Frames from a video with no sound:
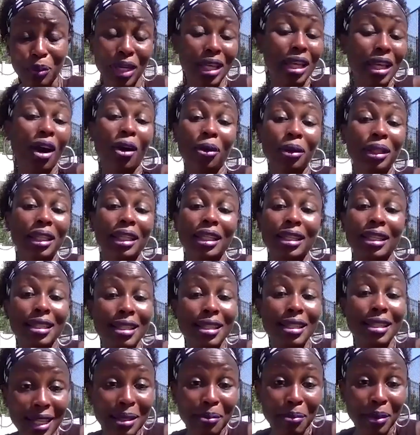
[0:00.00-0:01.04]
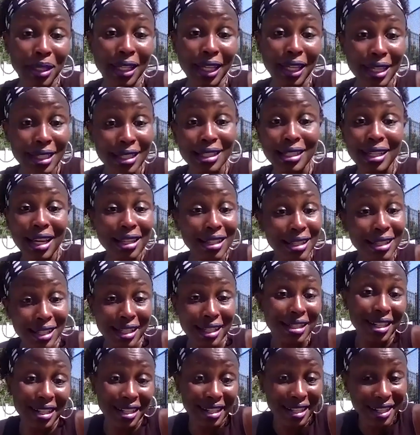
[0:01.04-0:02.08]
we only exist because
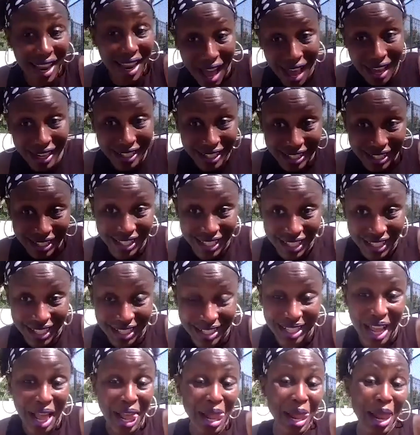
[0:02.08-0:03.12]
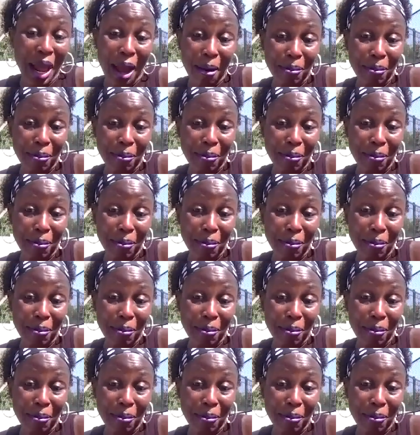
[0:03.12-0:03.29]
justice does not exist. Right.